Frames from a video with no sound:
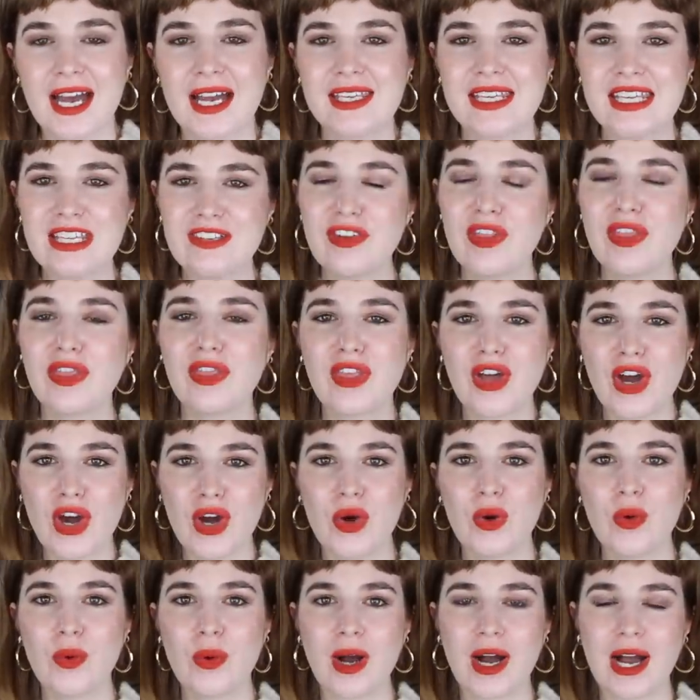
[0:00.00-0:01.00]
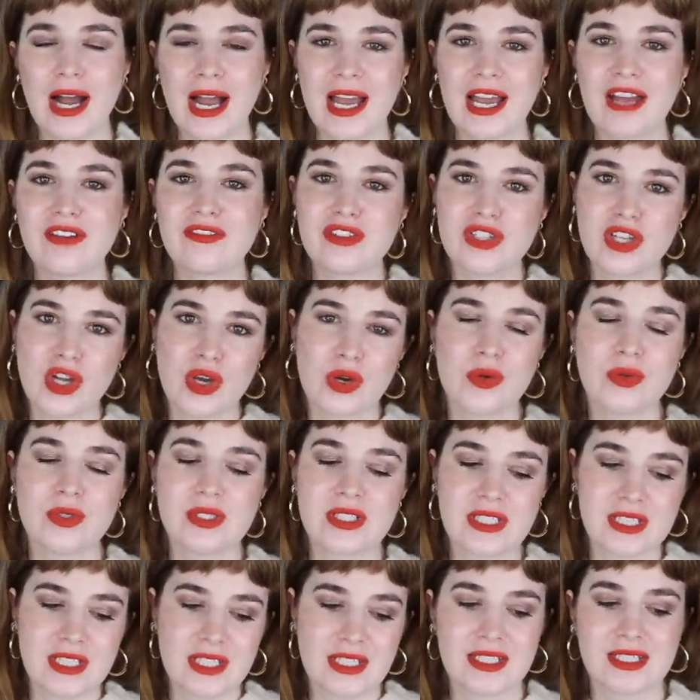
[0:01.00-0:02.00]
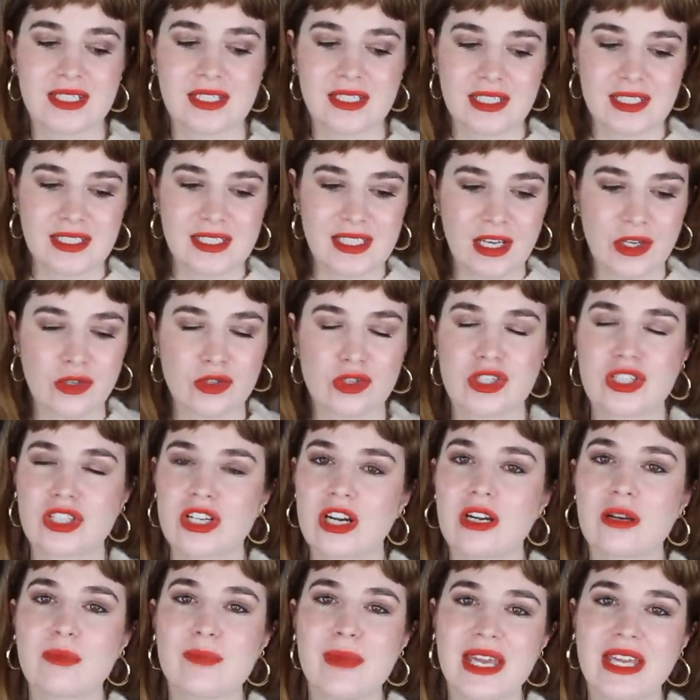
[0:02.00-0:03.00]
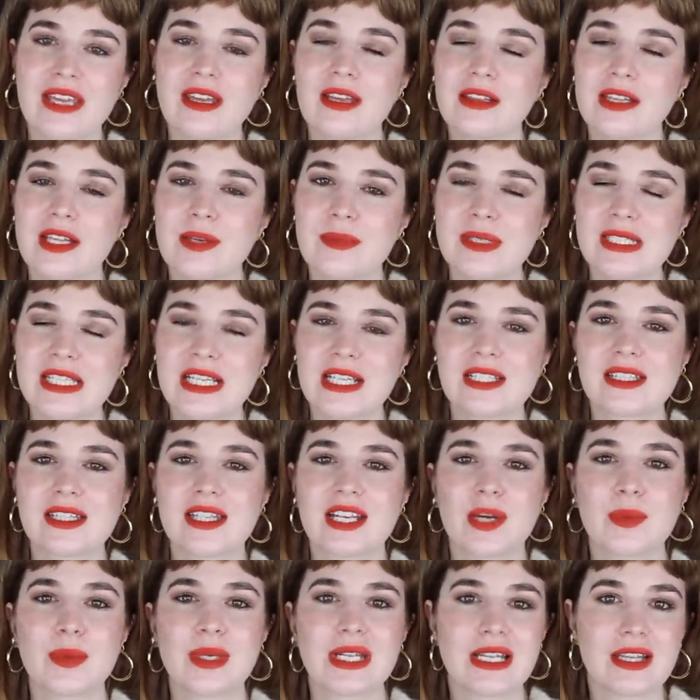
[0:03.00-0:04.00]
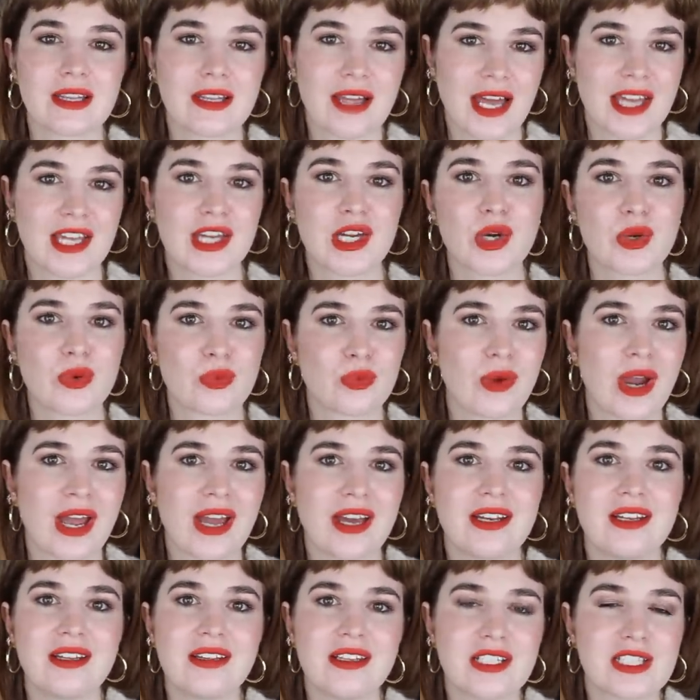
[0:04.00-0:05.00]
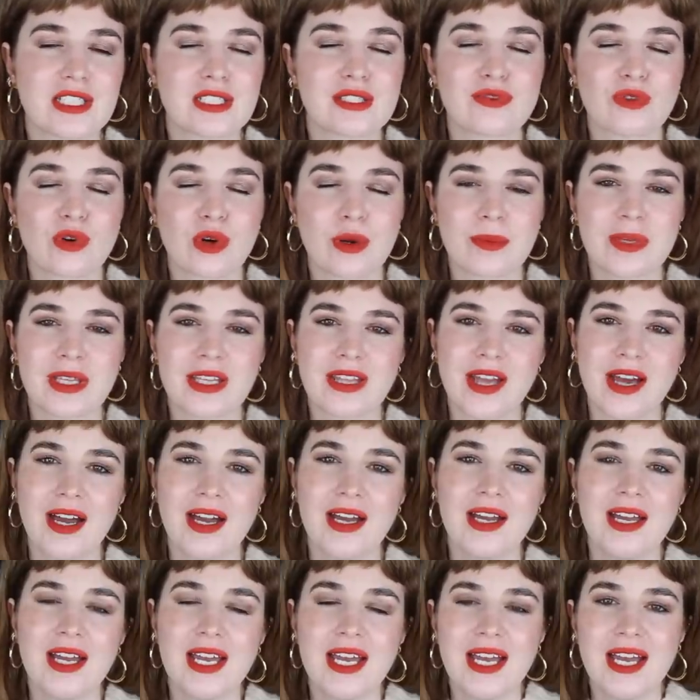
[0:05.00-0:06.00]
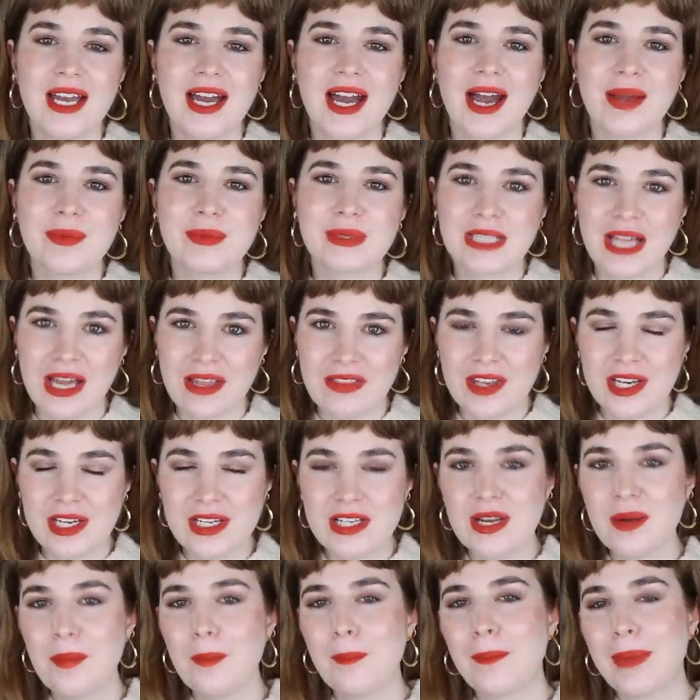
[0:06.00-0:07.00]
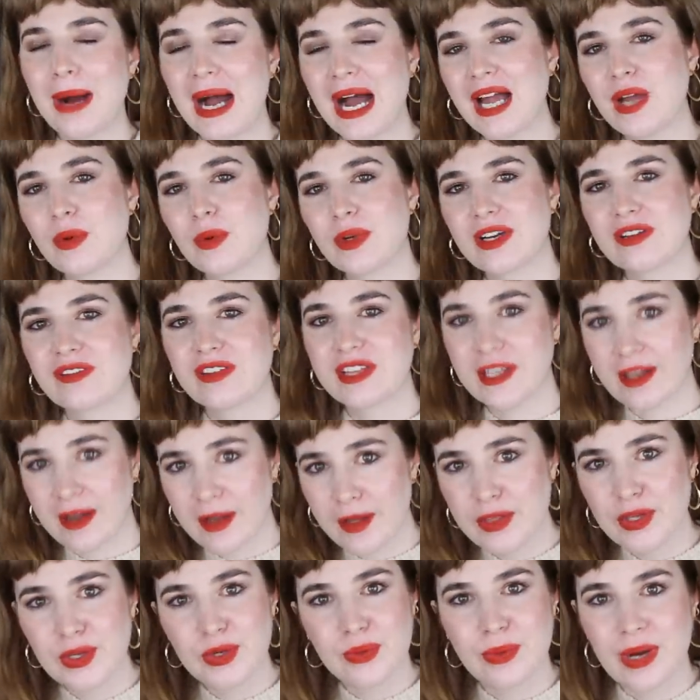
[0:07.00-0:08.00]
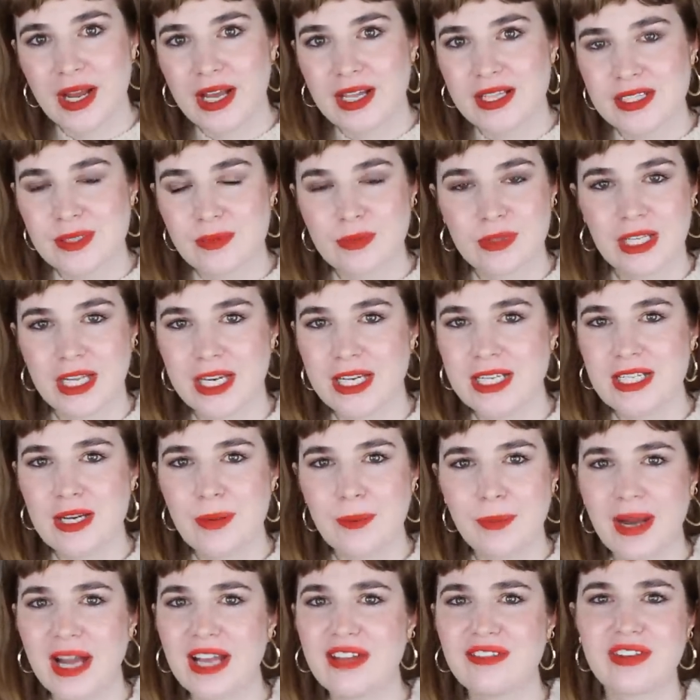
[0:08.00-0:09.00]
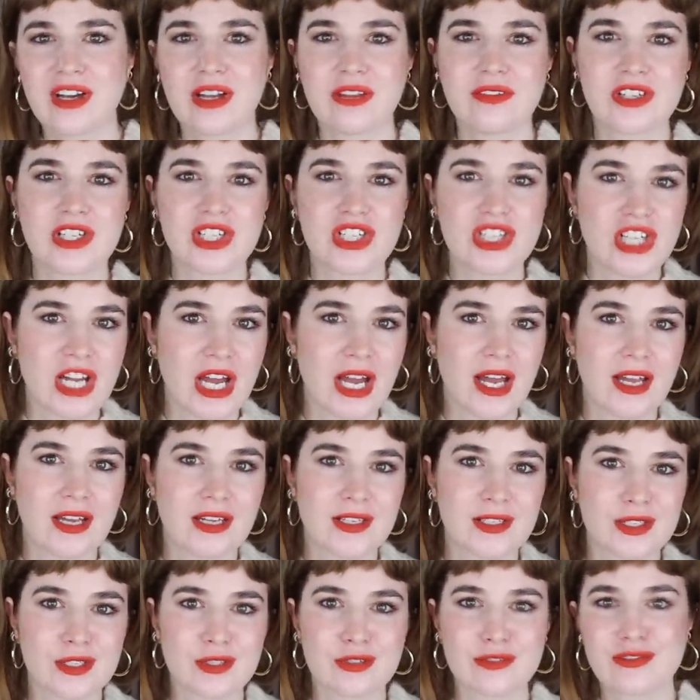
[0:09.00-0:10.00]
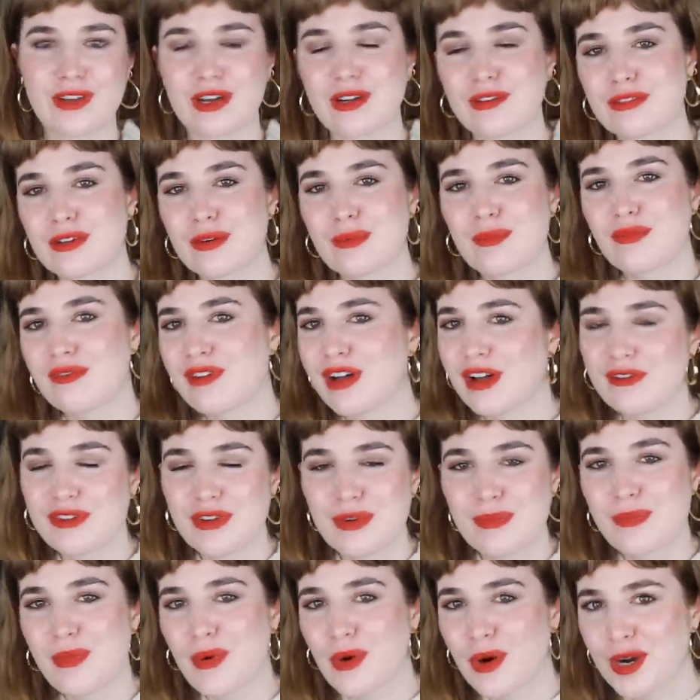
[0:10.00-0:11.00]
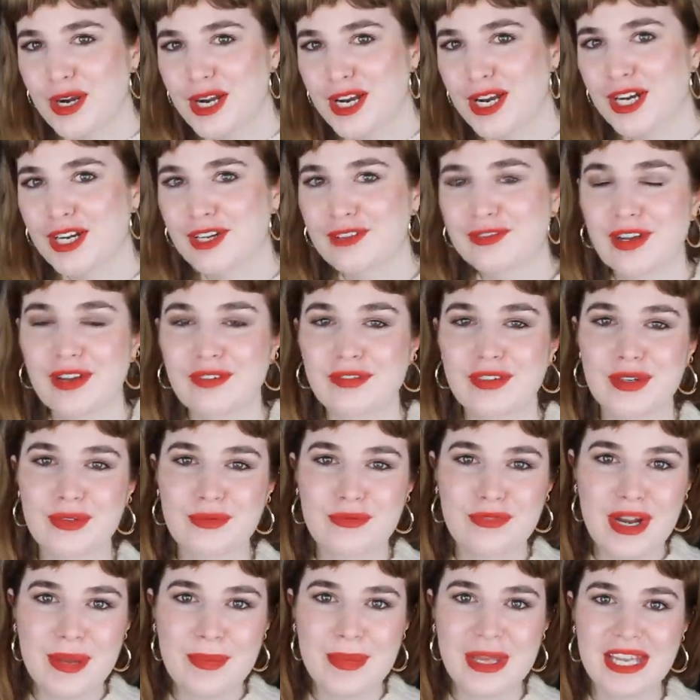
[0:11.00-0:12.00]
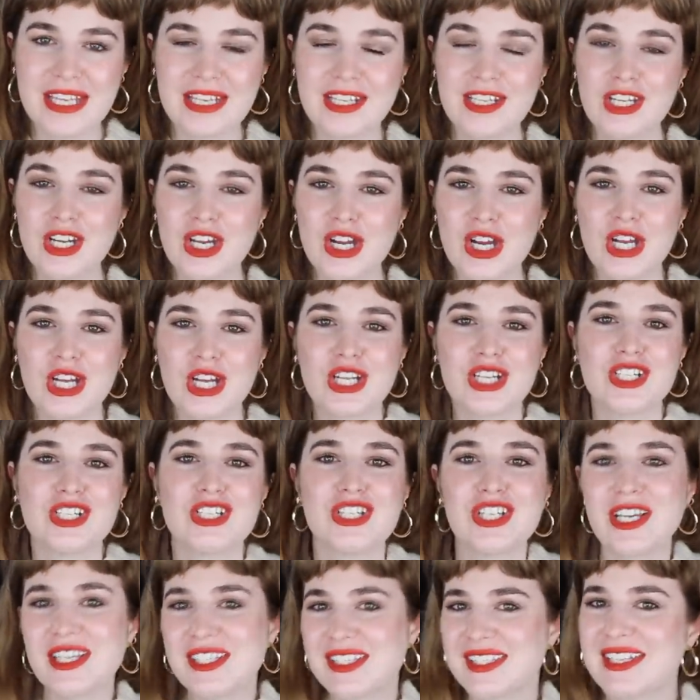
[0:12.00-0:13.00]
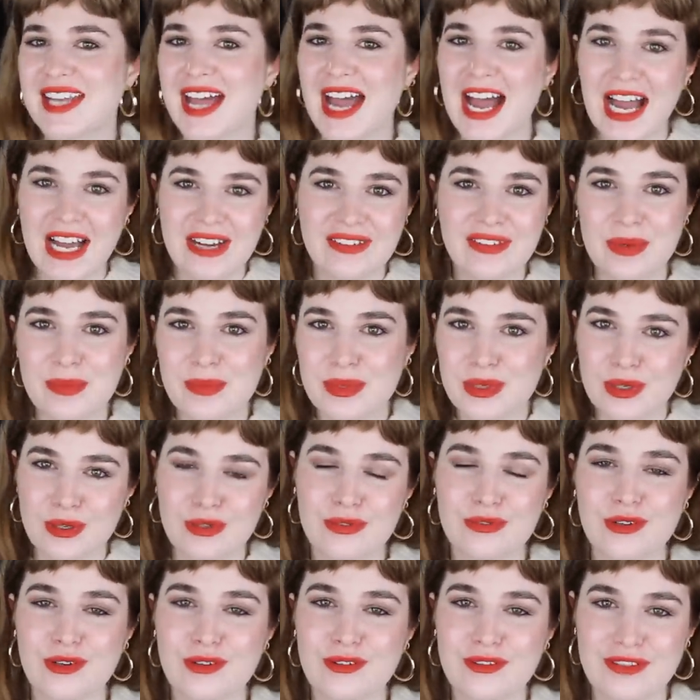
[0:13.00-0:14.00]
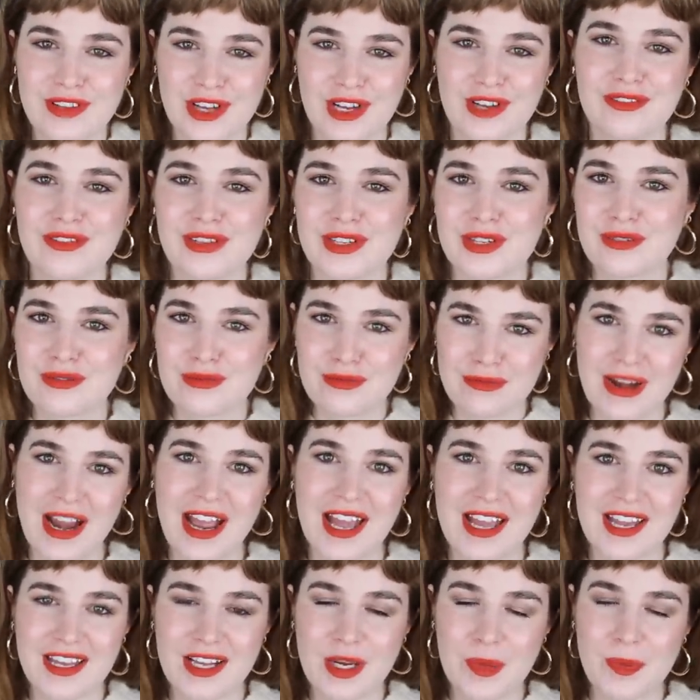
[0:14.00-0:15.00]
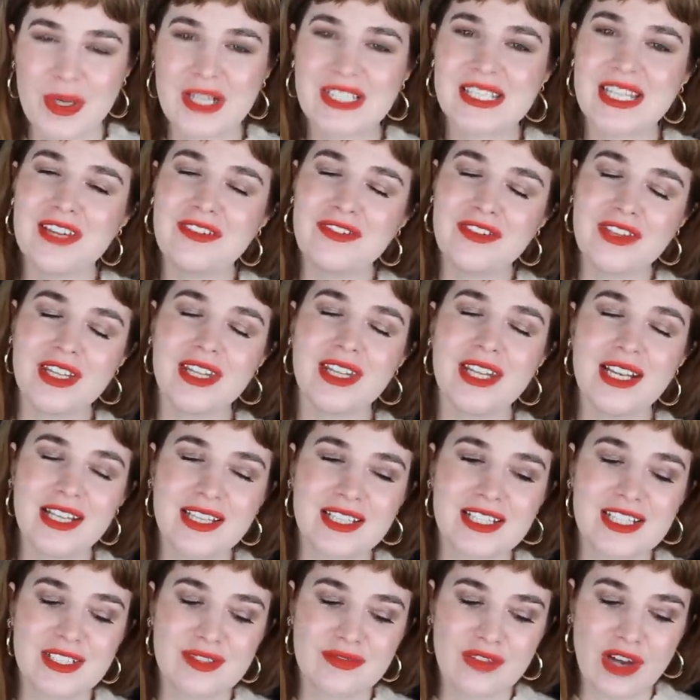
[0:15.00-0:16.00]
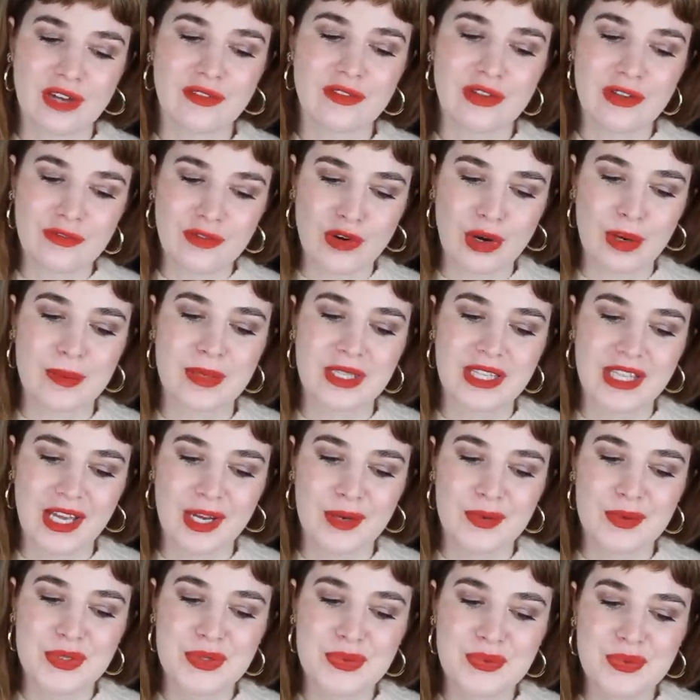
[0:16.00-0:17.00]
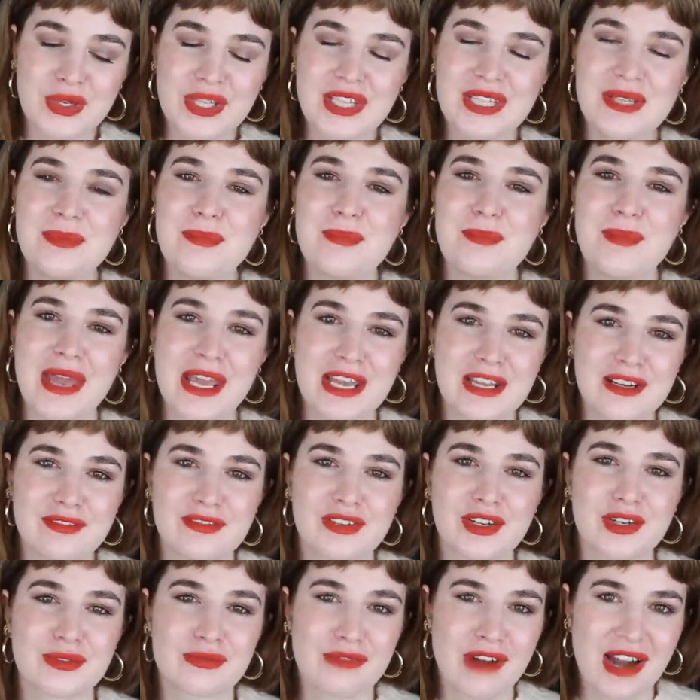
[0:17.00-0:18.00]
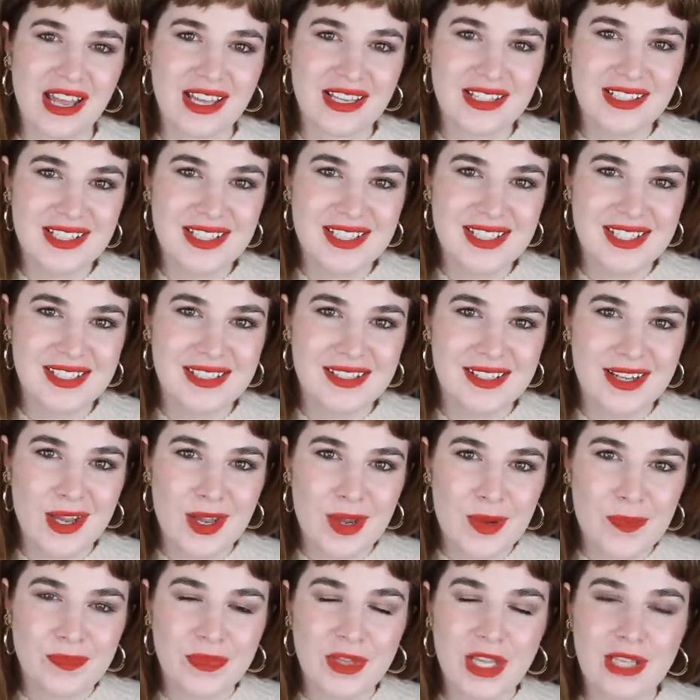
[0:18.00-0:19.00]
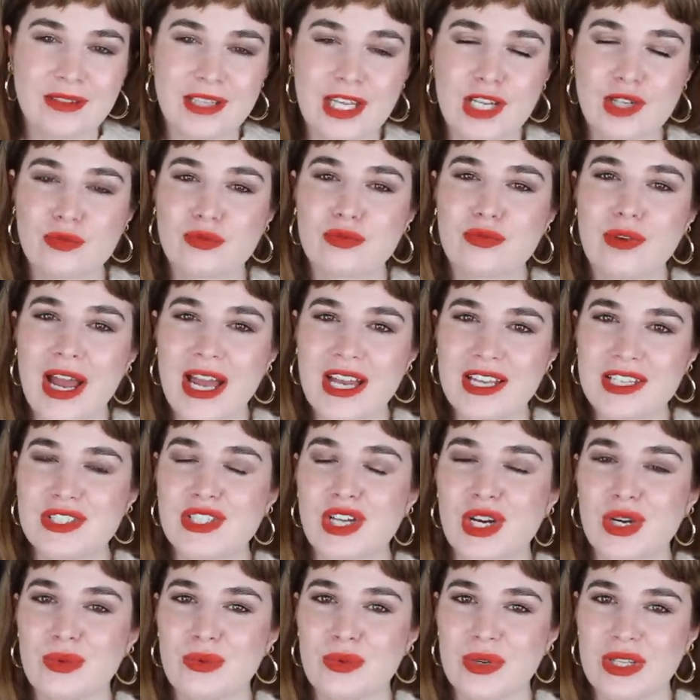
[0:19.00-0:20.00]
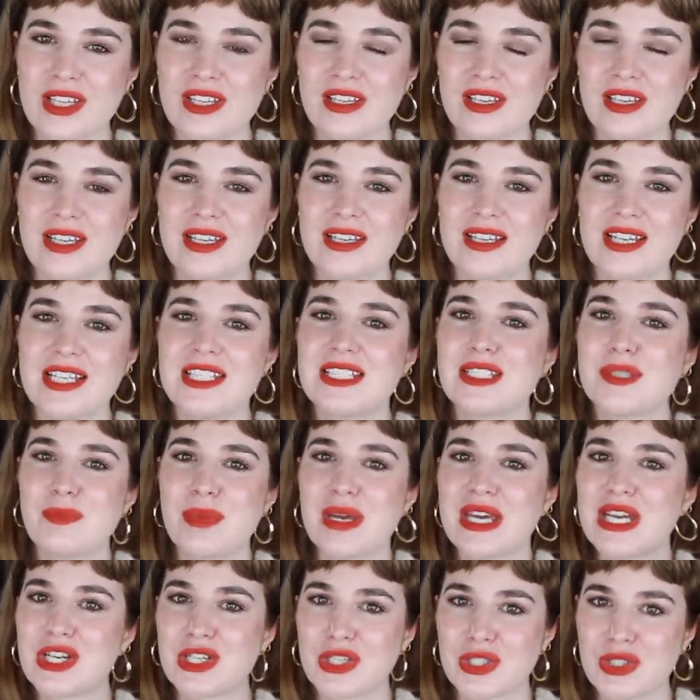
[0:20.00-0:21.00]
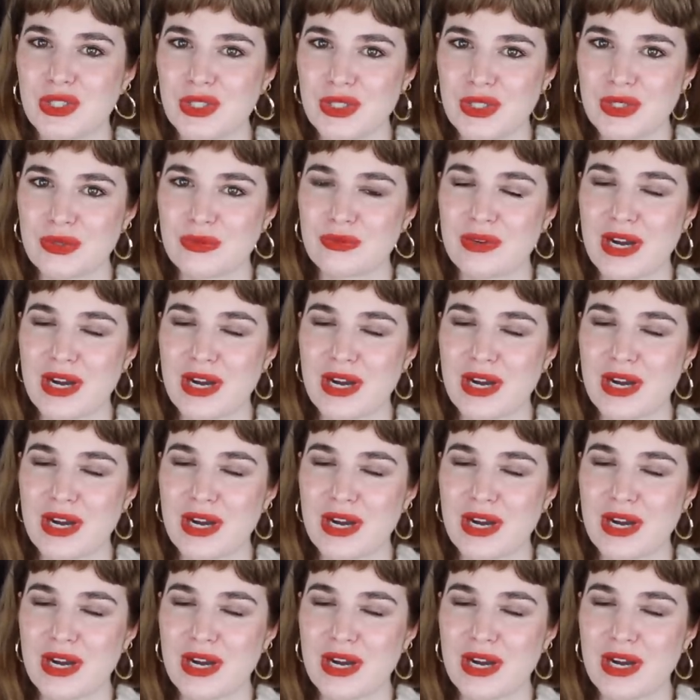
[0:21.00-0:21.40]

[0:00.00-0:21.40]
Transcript: Even though I have known since Lisa Eldridge started making lipsticks that I would like a red in this formula, I'm glad that I didn't buy one of the other reds. I'm glad I didn't buy Velvet Jazz or Velvet Morning or Velvet Ribbon just to have a beautiful velvet red, because I feel like this velvet formula, it was really made for reds. Like reds are really its pinnacle.